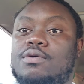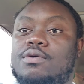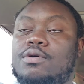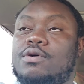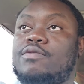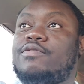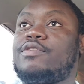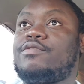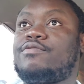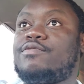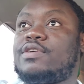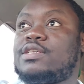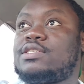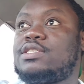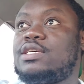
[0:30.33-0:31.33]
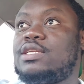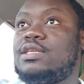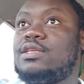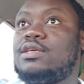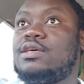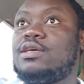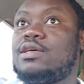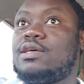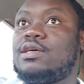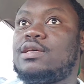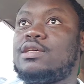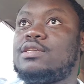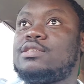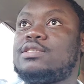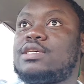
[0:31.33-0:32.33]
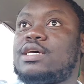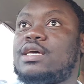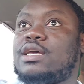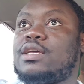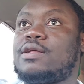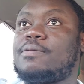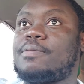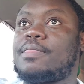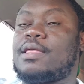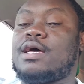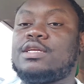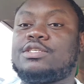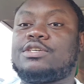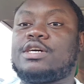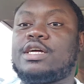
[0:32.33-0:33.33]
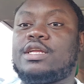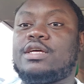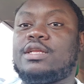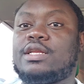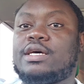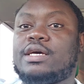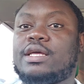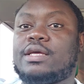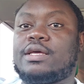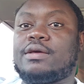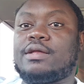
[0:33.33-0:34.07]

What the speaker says: of investing, is like I try to let